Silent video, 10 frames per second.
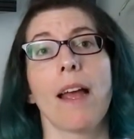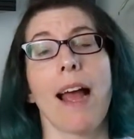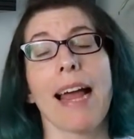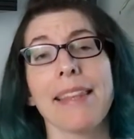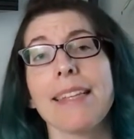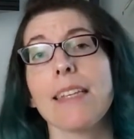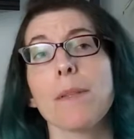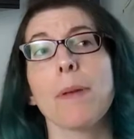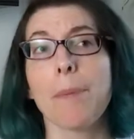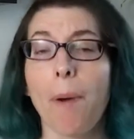I think this is
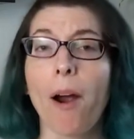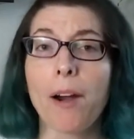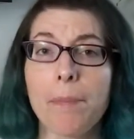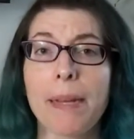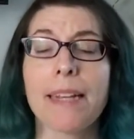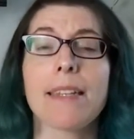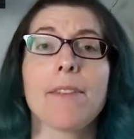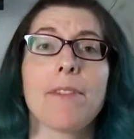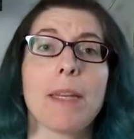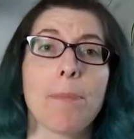in part because of
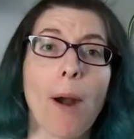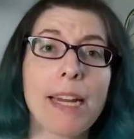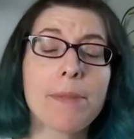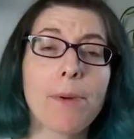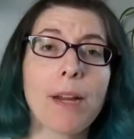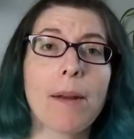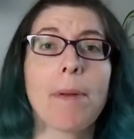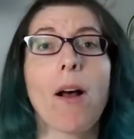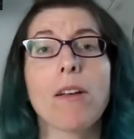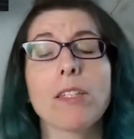the price point, but
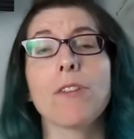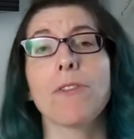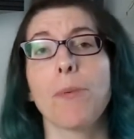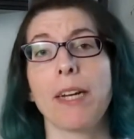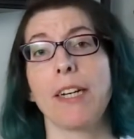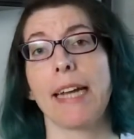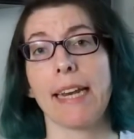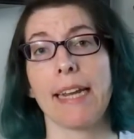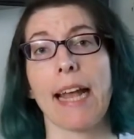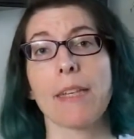also for what you're
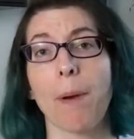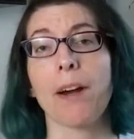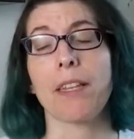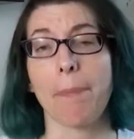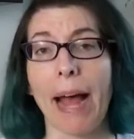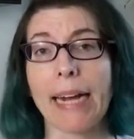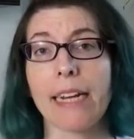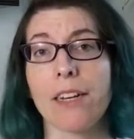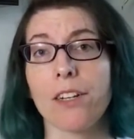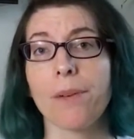getting as part of the
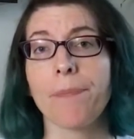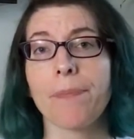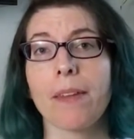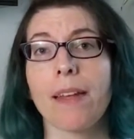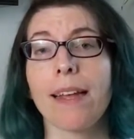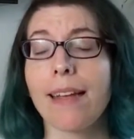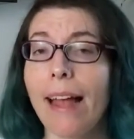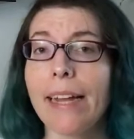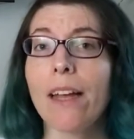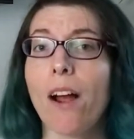package.
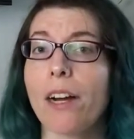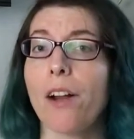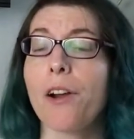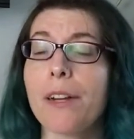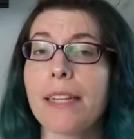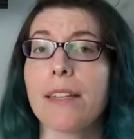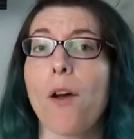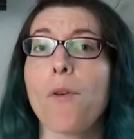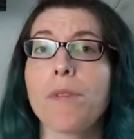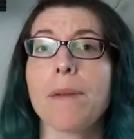Chaya are currently the
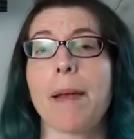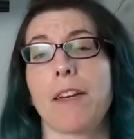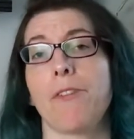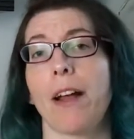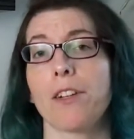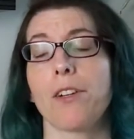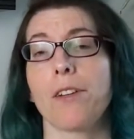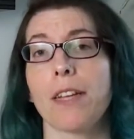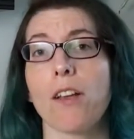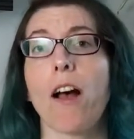only manufacturer
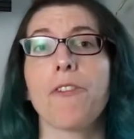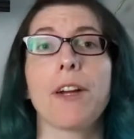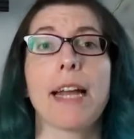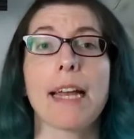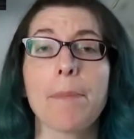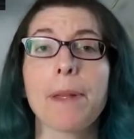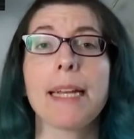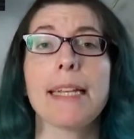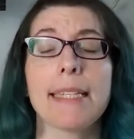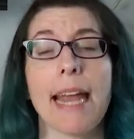that's offering a
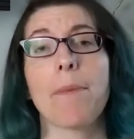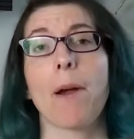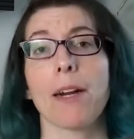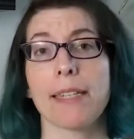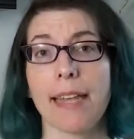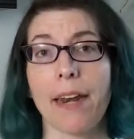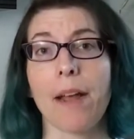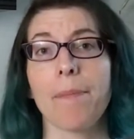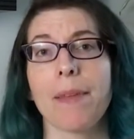complete skate park setup.